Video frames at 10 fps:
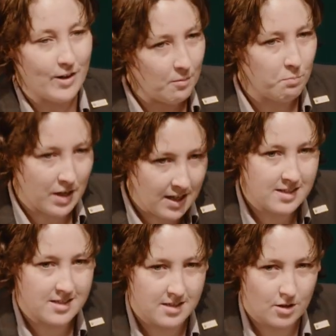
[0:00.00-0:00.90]

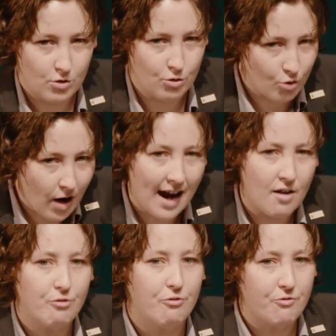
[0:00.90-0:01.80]
MPs, you
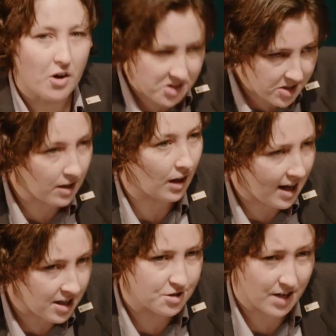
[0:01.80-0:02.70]
have
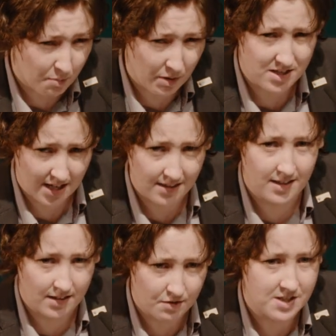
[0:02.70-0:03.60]
first-class
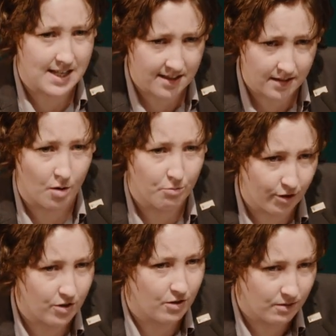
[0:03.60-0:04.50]
representatives standing up
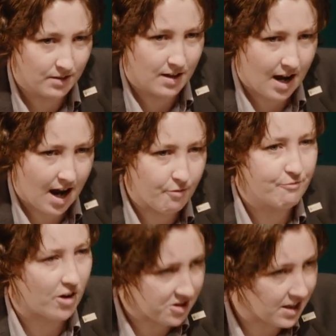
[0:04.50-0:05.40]
for you.
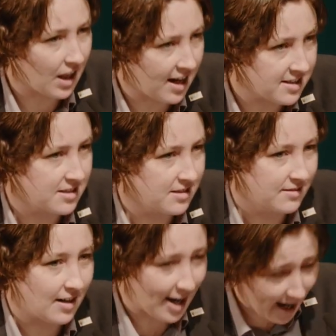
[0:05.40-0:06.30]
First class.
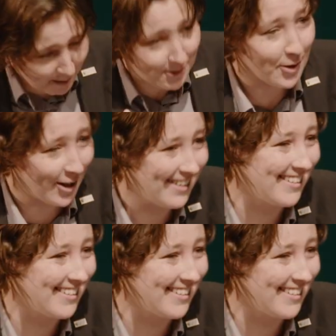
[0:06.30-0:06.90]
I would do.